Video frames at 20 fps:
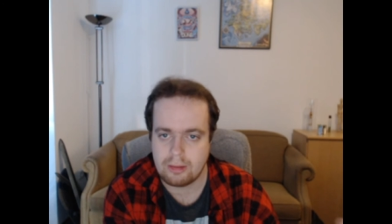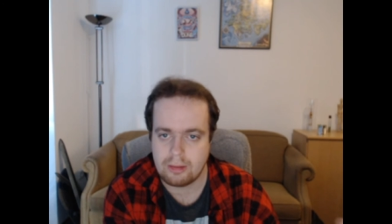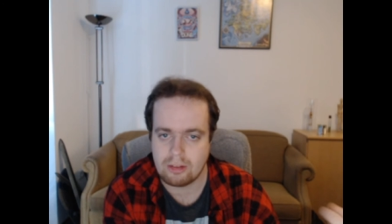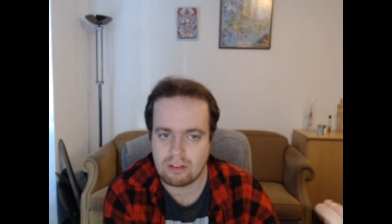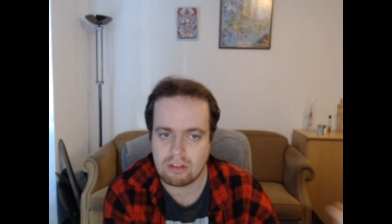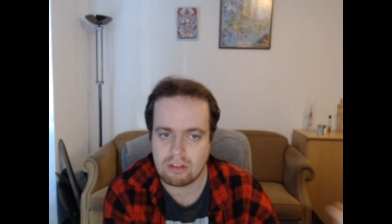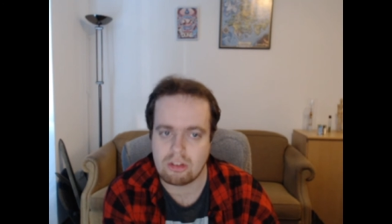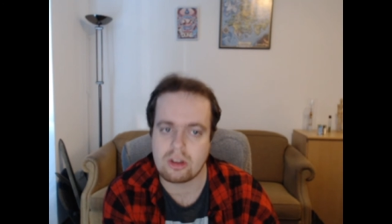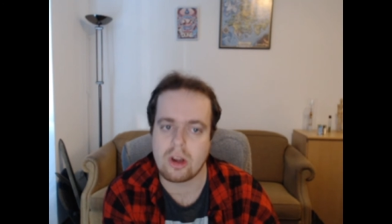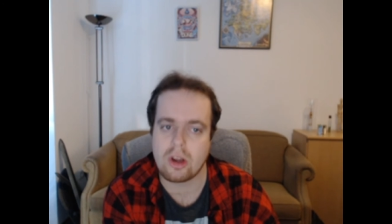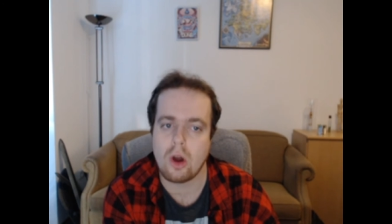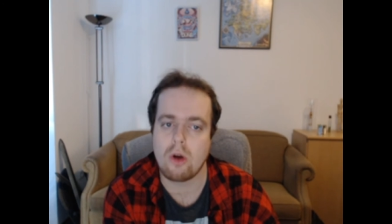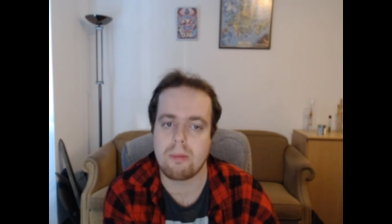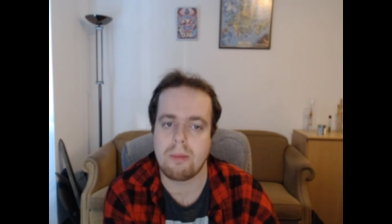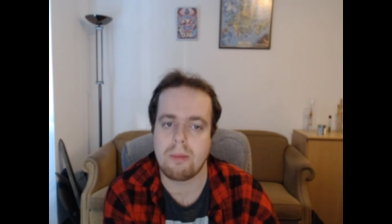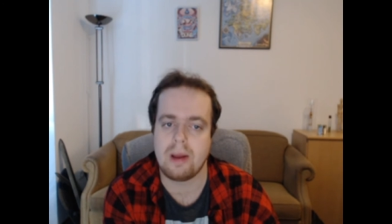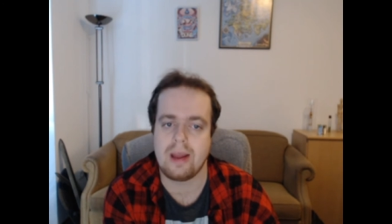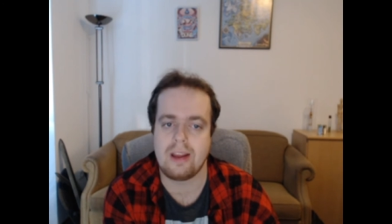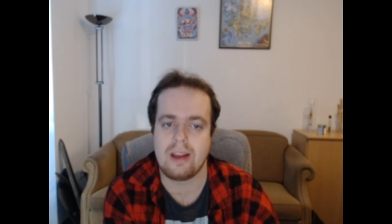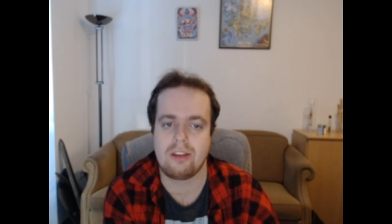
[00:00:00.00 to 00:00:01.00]
is the code
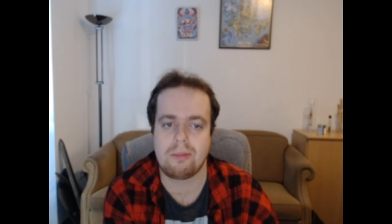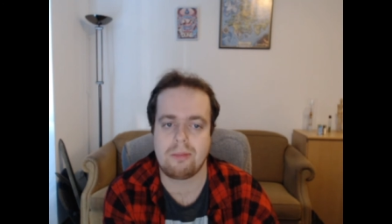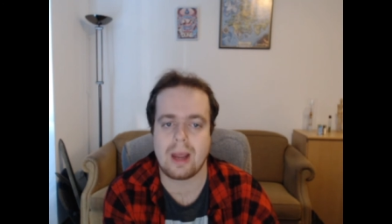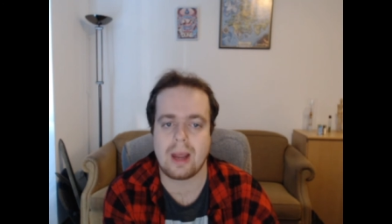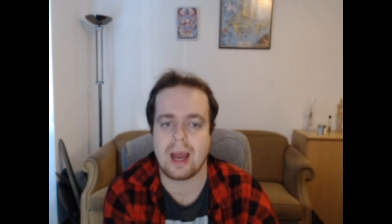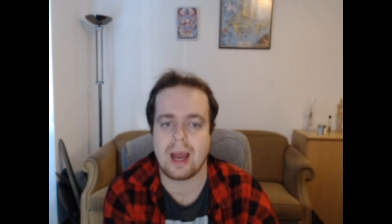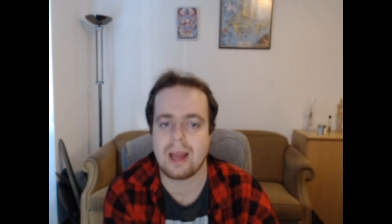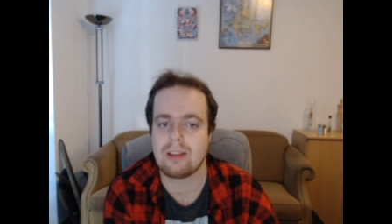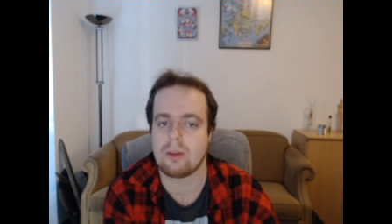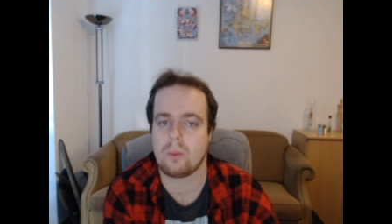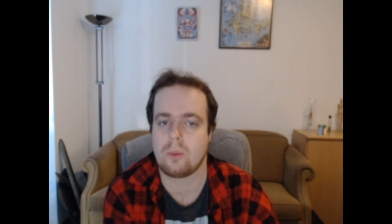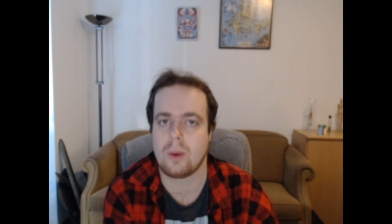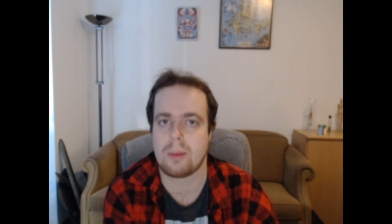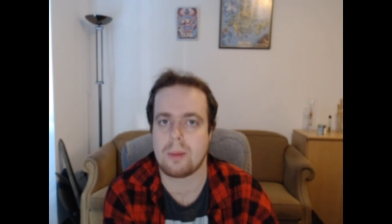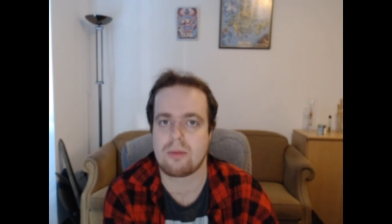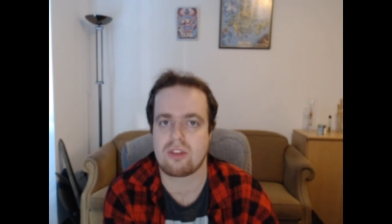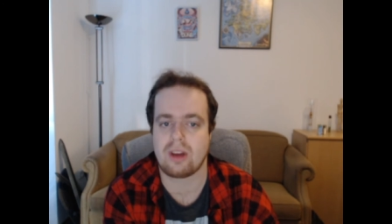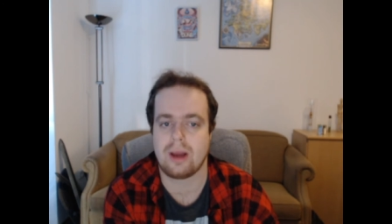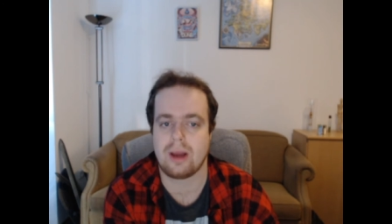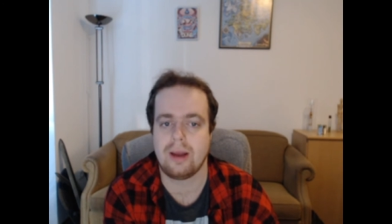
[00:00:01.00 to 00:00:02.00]
base behind the
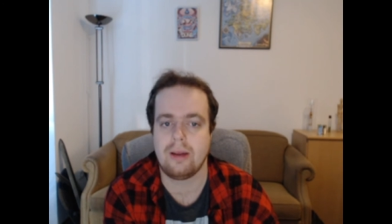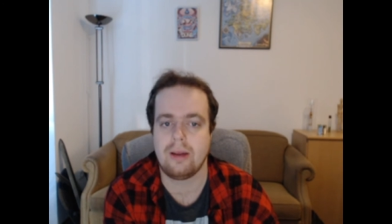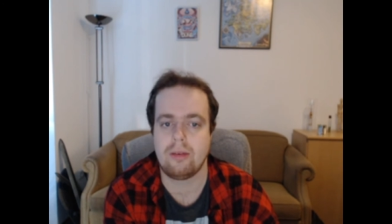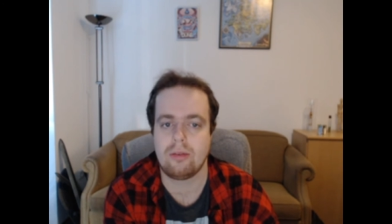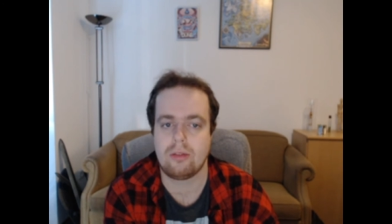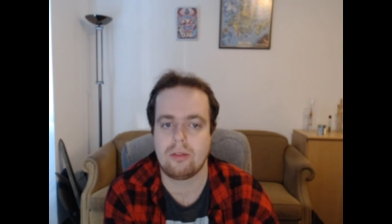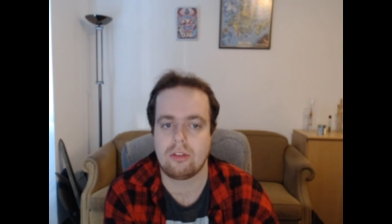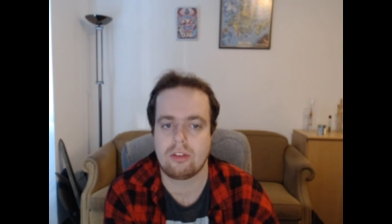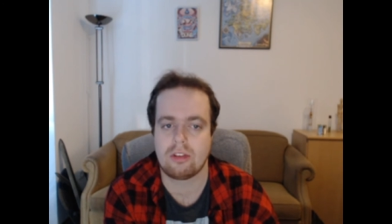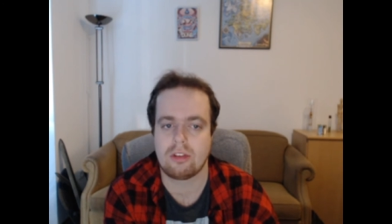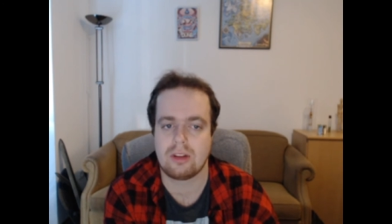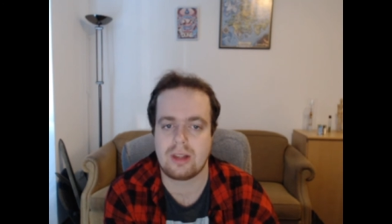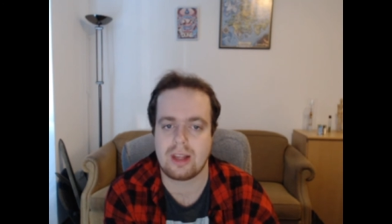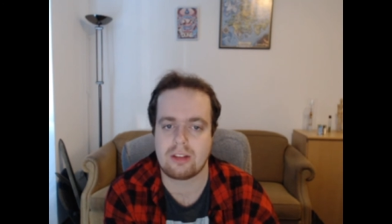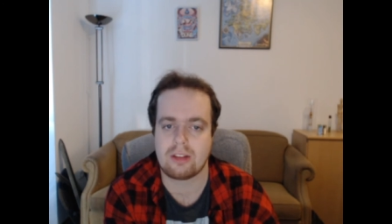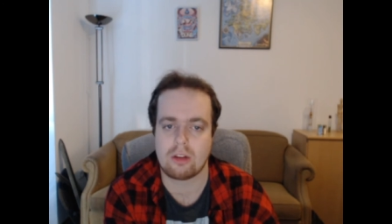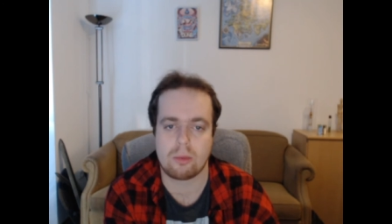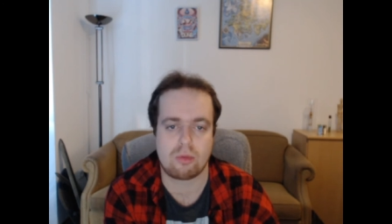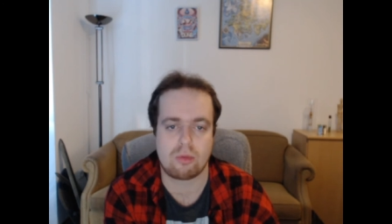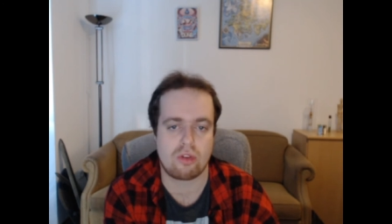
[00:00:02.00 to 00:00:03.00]
website
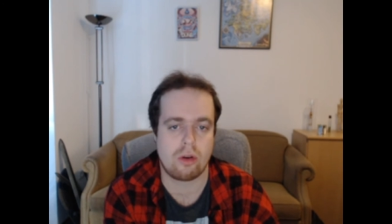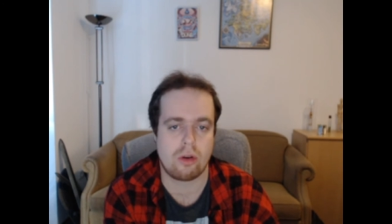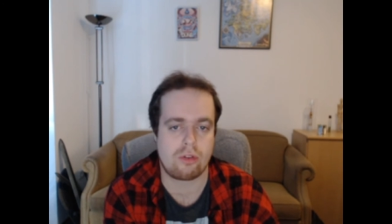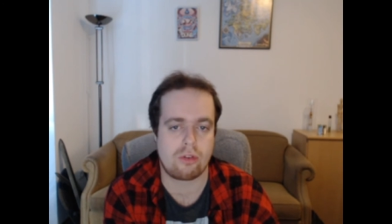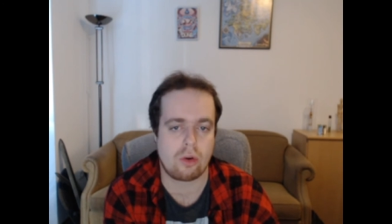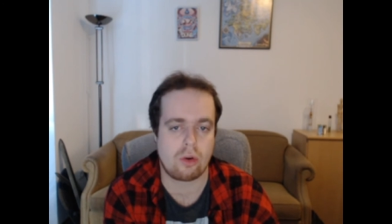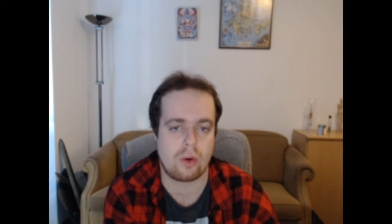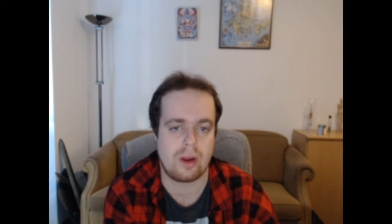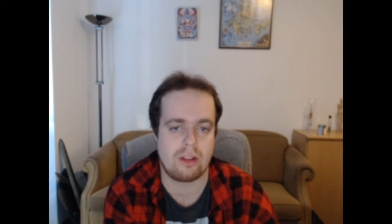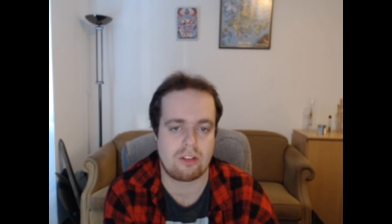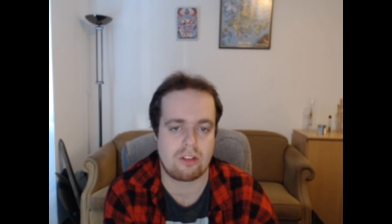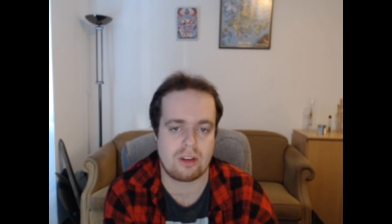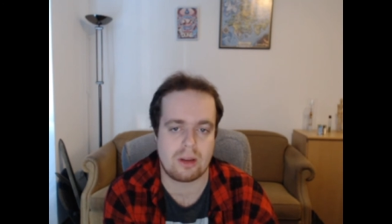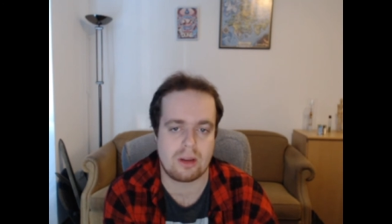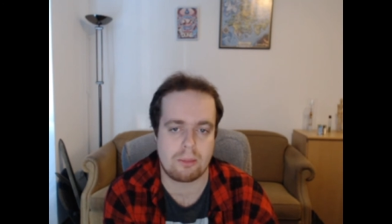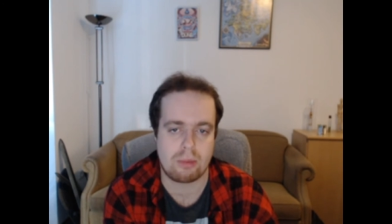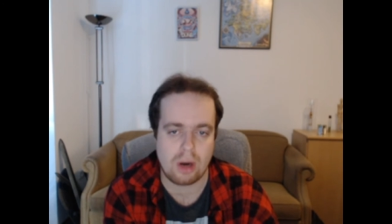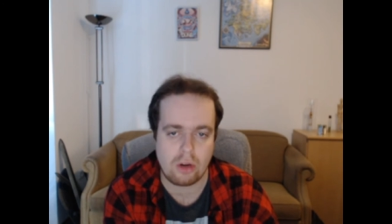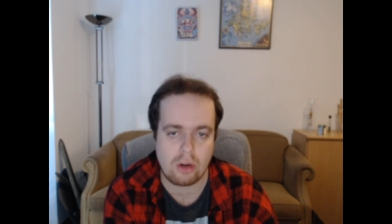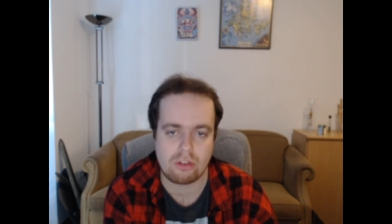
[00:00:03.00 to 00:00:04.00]
that observes your internet
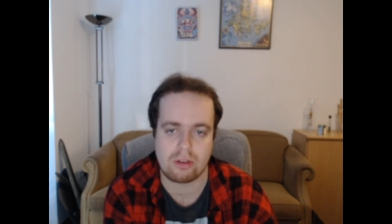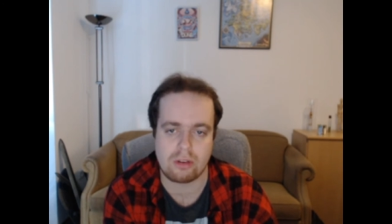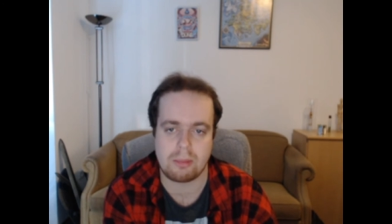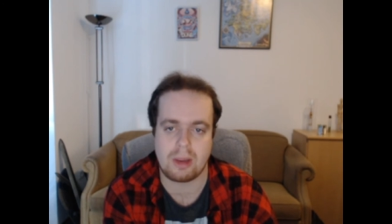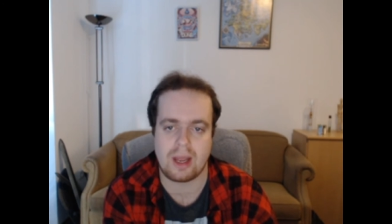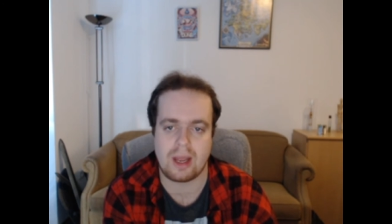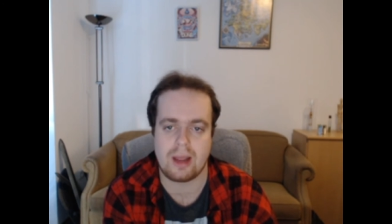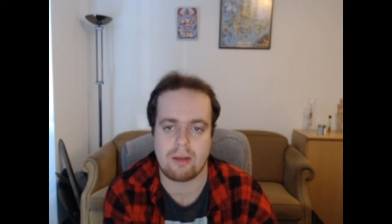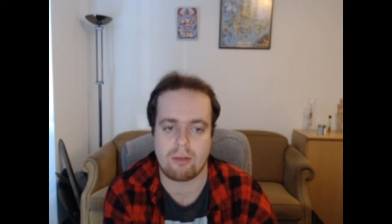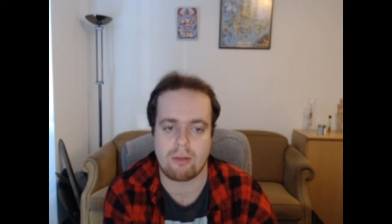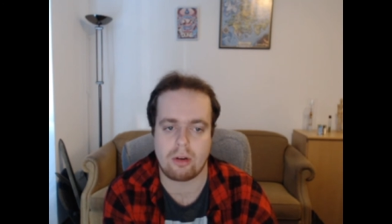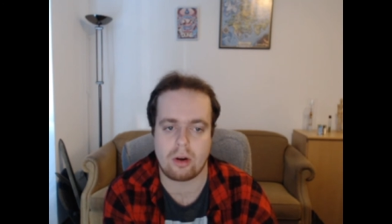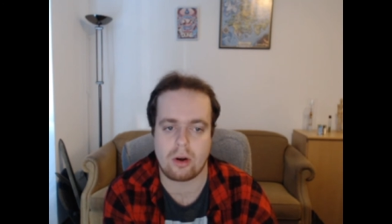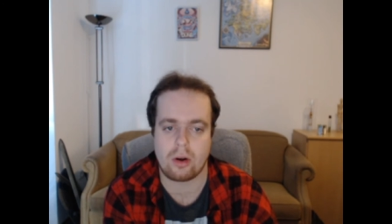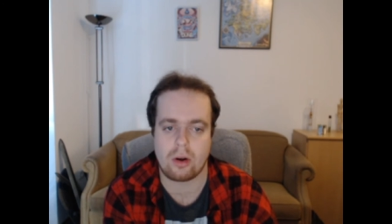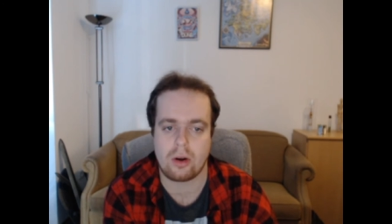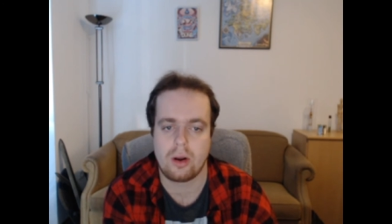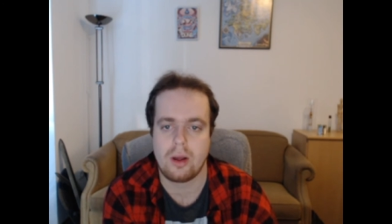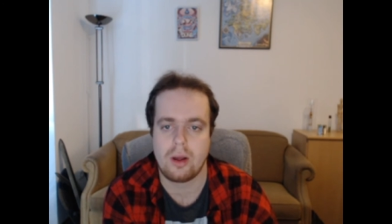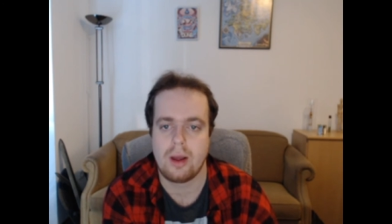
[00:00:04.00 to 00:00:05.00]
browsing
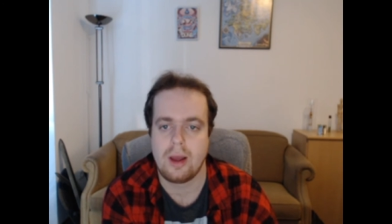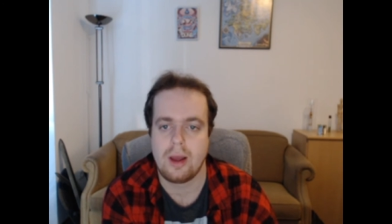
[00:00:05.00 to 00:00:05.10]
behavior